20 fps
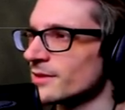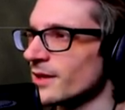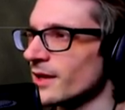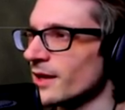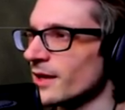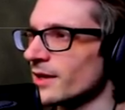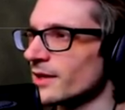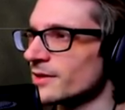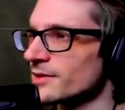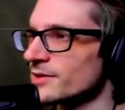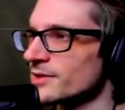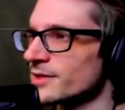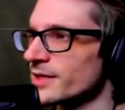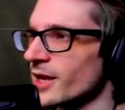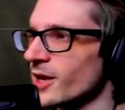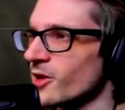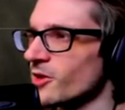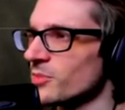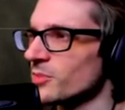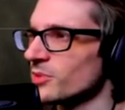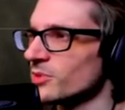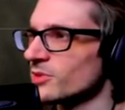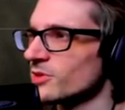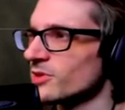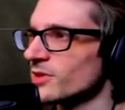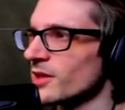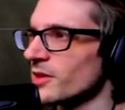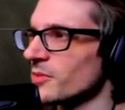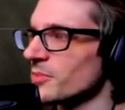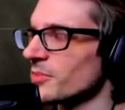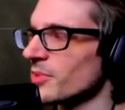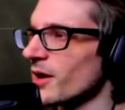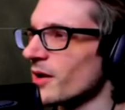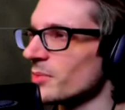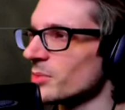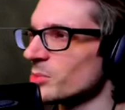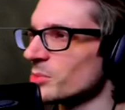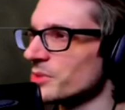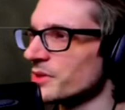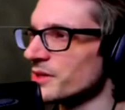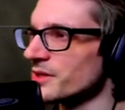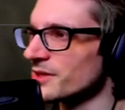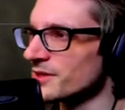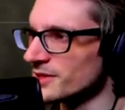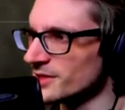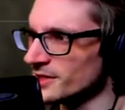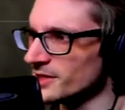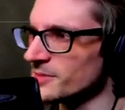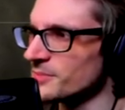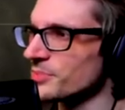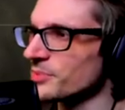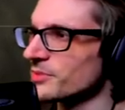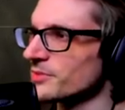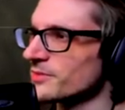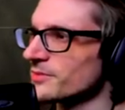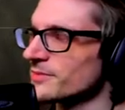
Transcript: Uh, scalpel I'll probably keep.